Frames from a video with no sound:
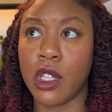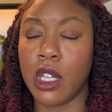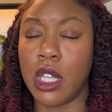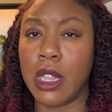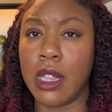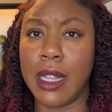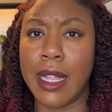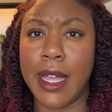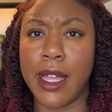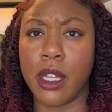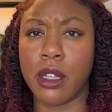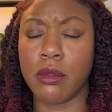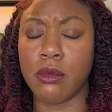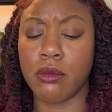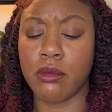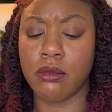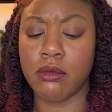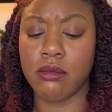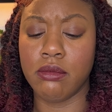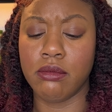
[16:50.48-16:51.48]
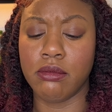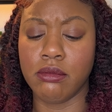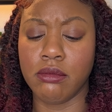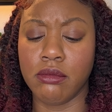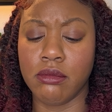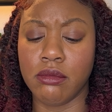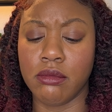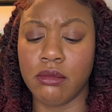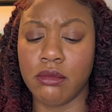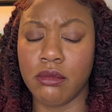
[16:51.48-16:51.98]
like,
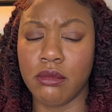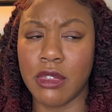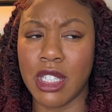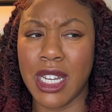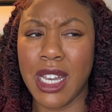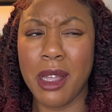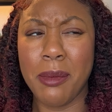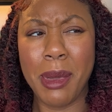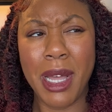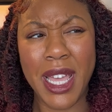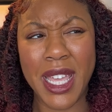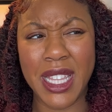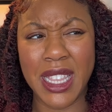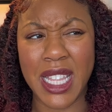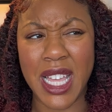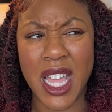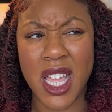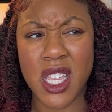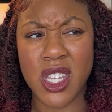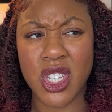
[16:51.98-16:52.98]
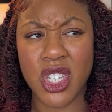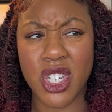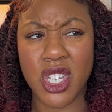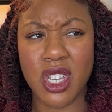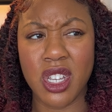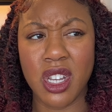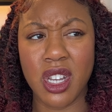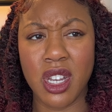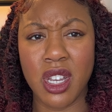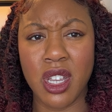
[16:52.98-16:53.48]
did I buy it last
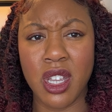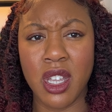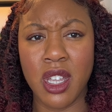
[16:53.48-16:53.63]
year?